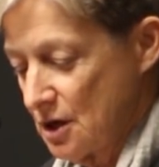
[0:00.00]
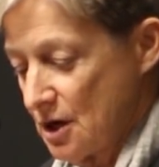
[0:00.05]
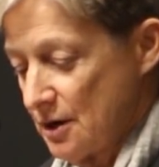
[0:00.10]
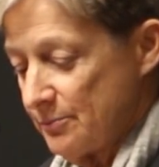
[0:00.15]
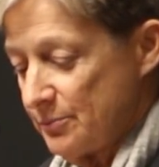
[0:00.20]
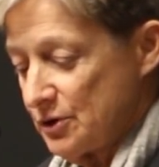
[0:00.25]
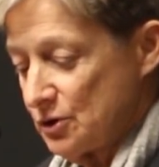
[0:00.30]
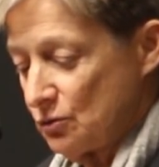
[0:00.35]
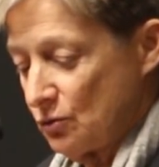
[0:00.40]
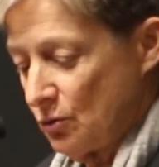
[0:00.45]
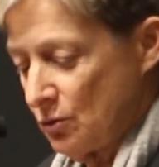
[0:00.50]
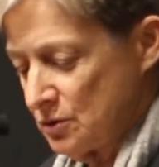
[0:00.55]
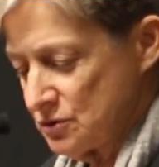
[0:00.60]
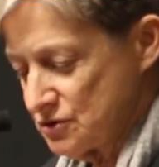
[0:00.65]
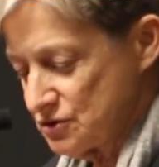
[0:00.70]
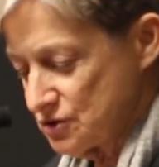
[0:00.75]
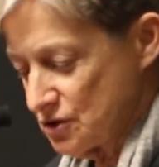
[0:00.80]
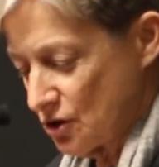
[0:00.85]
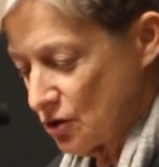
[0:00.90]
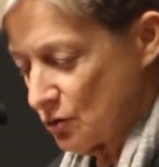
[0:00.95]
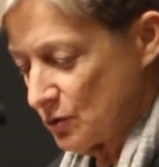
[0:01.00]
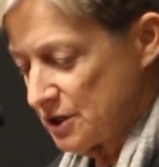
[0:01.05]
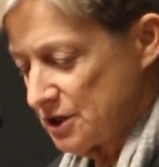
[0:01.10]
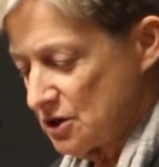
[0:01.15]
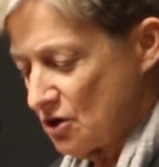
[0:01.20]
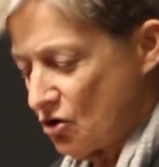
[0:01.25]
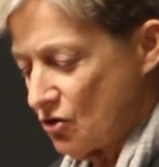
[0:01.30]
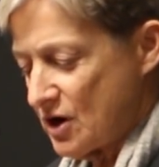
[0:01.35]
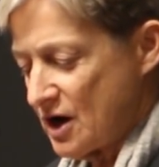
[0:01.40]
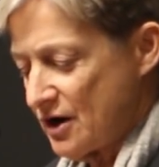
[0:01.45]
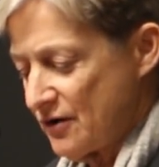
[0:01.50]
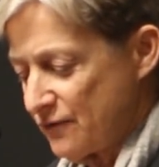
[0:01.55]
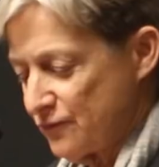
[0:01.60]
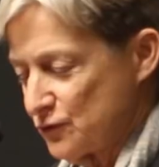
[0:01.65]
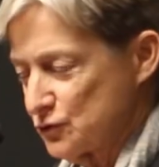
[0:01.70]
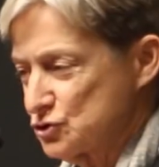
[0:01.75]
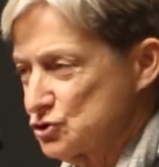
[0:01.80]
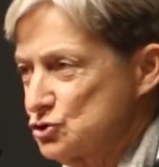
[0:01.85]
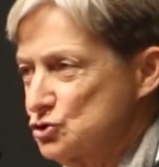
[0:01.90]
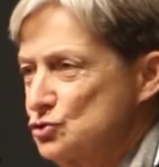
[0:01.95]
but also in our
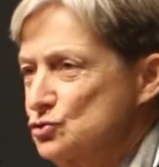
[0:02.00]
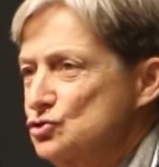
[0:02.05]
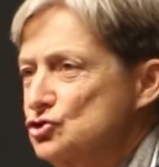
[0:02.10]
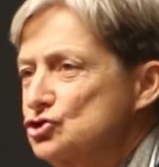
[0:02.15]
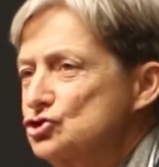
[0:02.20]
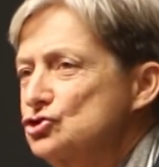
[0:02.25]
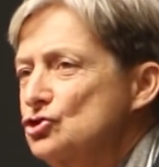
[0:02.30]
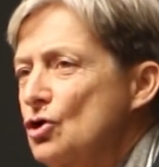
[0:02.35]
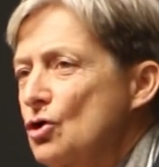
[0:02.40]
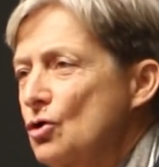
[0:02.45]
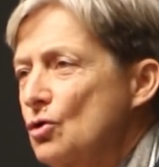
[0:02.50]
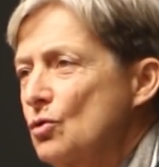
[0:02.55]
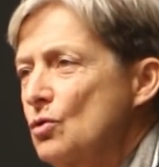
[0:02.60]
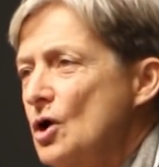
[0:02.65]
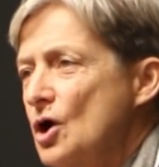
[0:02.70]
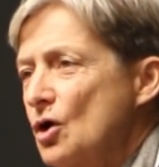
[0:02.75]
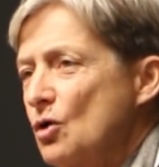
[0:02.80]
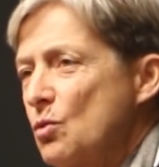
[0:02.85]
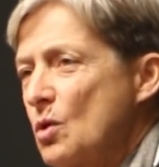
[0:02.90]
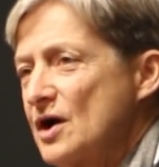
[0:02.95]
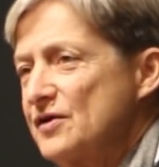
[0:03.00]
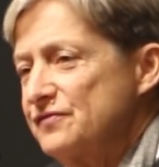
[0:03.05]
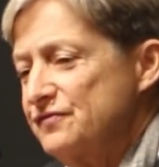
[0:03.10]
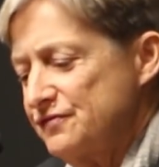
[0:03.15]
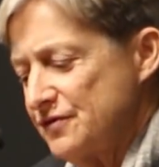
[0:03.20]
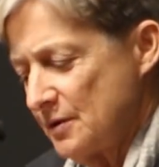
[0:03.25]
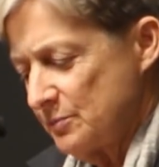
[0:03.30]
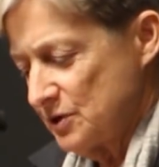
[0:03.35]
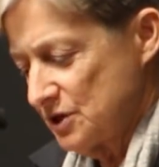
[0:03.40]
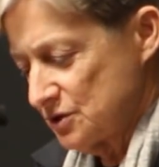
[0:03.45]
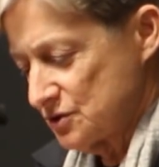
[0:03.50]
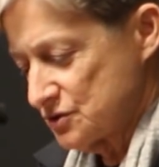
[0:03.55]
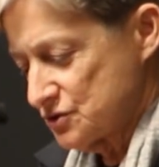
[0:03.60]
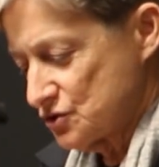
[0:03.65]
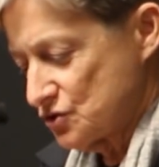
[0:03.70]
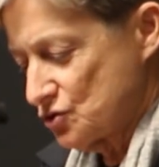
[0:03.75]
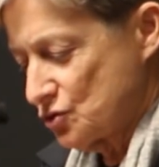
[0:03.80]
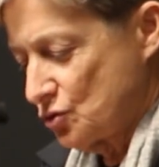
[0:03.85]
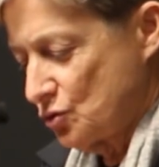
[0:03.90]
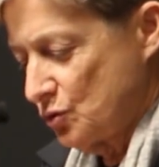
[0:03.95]
efforts to show why
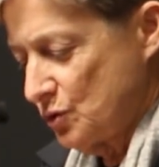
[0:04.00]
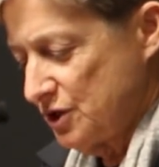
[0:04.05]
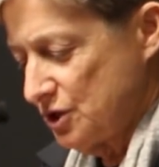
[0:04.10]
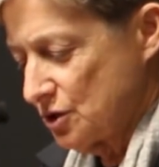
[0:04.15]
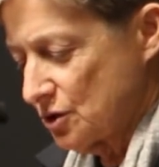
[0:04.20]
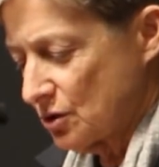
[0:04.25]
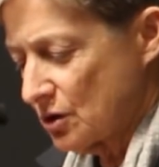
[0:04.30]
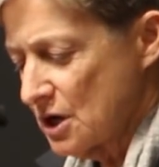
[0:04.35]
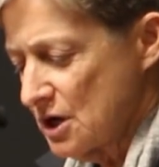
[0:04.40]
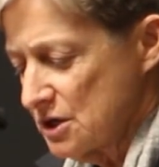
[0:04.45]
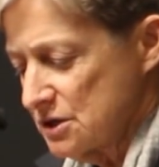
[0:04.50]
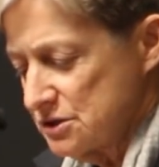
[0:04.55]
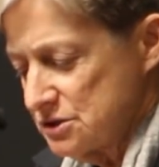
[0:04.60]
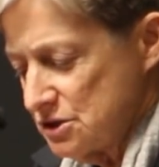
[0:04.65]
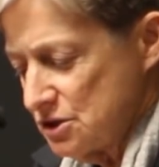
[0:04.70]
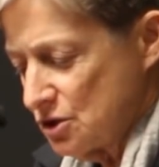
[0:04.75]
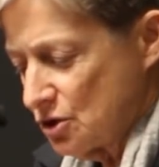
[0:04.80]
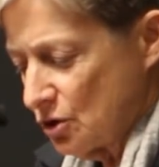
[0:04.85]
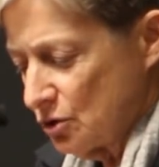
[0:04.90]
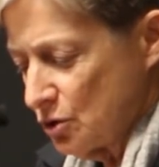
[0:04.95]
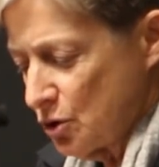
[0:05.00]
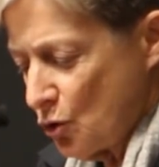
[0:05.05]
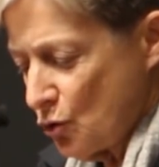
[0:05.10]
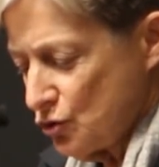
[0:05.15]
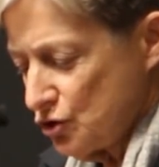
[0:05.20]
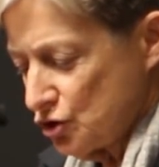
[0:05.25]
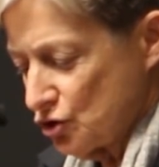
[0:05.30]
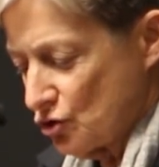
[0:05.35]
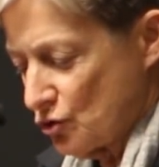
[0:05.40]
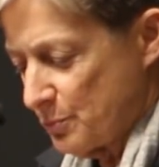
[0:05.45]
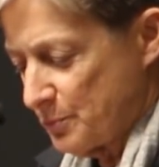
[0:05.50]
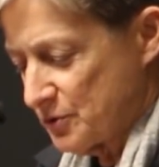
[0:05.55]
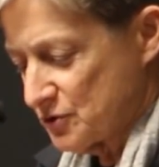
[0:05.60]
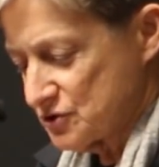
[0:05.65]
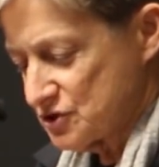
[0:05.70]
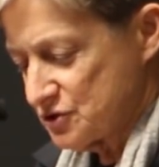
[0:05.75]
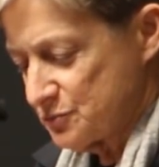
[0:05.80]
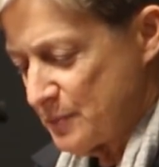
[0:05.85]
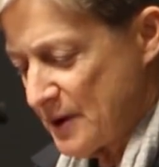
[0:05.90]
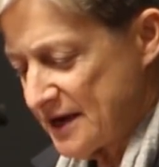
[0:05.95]
feminist, queer, decolonial
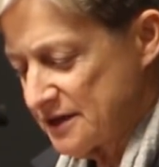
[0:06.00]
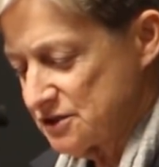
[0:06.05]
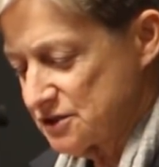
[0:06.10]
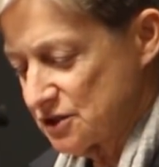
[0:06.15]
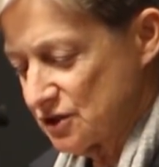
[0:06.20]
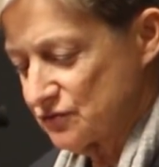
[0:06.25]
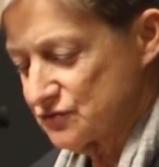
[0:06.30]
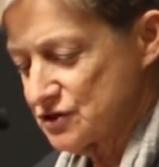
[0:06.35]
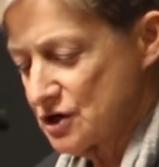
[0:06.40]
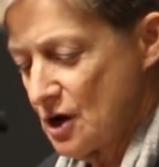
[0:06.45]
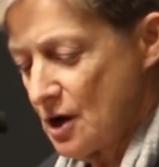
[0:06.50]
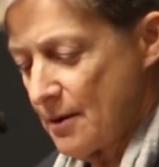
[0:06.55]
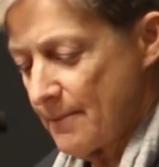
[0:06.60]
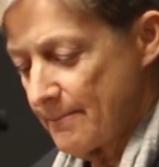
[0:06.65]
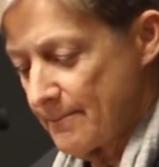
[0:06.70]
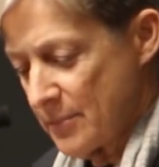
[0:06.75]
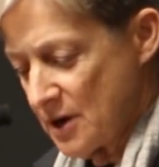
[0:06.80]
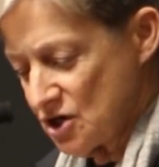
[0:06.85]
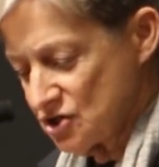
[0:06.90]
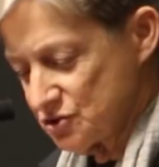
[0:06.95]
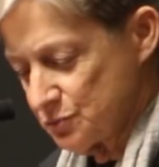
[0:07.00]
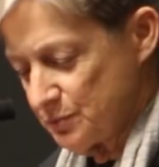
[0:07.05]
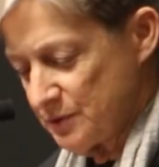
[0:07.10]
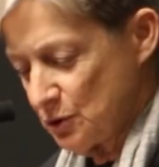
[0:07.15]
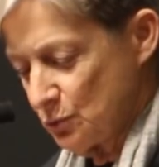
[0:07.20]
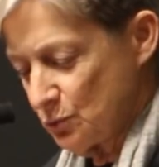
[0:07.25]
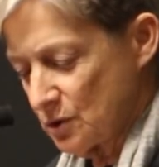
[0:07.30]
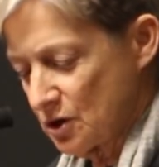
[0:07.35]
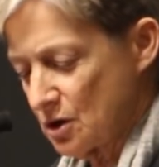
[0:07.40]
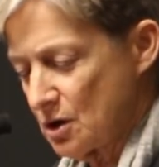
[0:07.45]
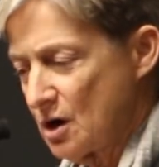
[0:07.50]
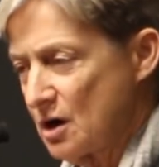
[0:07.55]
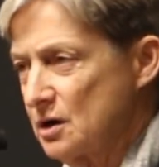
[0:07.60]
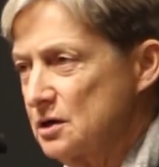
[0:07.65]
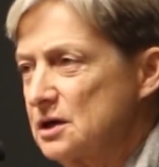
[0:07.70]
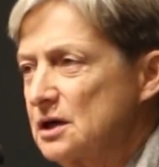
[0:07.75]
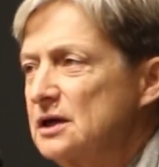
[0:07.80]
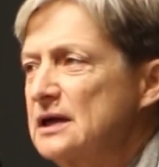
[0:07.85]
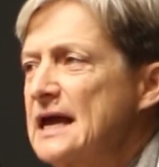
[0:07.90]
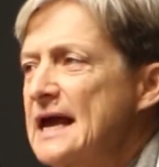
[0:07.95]
perspectives must be
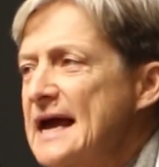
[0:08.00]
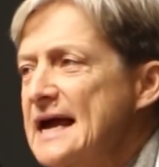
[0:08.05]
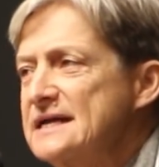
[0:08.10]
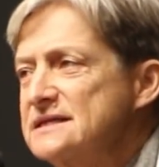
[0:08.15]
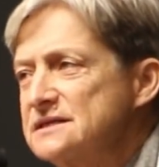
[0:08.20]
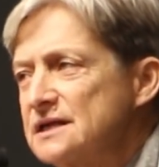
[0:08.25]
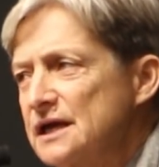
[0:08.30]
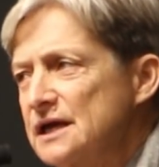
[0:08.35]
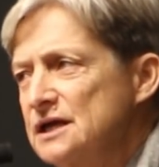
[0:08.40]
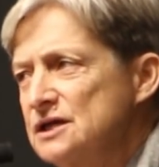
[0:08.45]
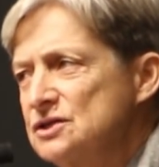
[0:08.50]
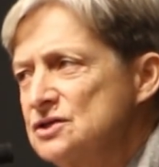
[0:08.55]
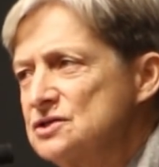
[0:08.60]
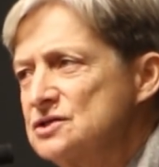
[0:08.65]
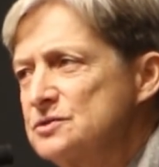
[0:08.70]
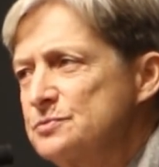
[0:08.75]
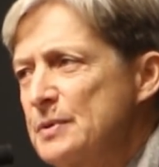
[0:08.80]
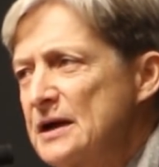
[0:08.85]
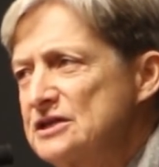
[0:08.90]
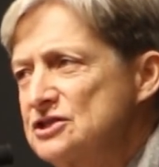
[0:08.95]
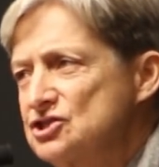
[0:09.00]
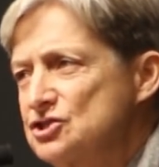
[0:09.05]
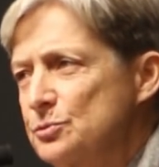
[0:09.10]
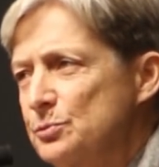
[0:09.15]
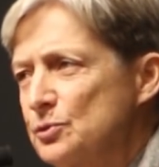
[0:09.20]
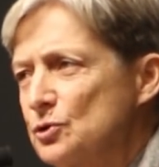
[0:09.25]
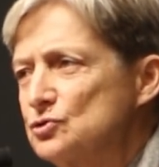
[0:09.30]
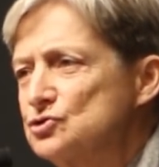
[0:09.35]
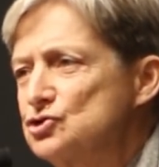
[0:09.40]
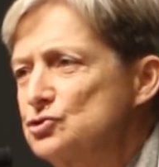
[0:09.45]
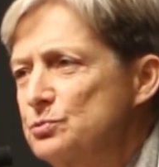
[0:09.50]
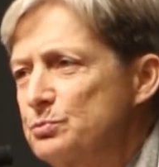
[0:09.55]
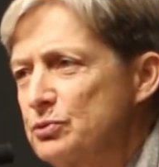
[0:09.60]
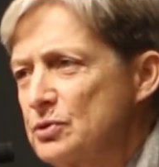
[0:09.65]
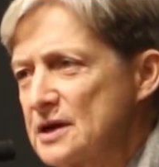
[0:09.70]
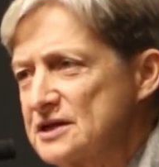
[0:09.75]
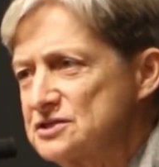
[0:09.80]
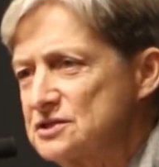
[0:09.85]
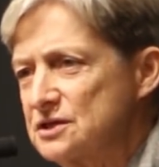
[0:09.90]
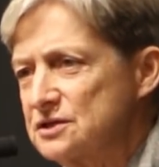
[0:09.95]
regarded as indispensable to
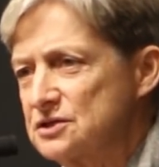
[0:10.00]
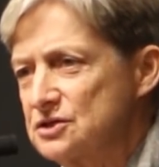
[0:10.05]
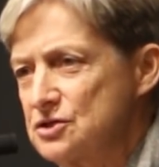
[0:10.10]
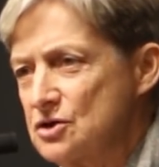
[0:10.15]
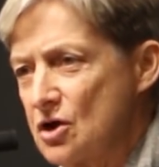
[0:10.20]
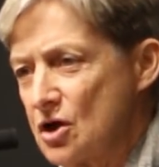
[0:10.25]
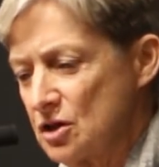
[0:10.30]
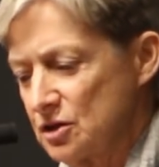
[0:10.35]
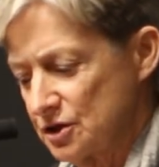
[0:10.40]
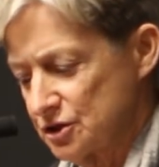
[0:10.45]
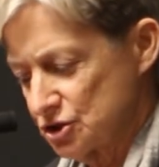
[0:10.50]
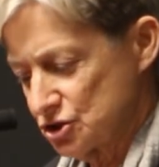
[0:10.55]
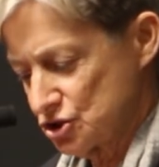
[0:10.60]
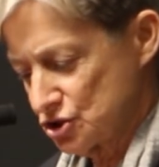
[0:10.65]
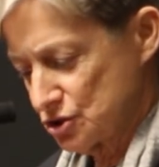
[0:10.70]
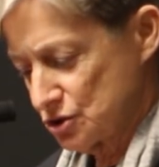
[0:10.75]
present knowledge.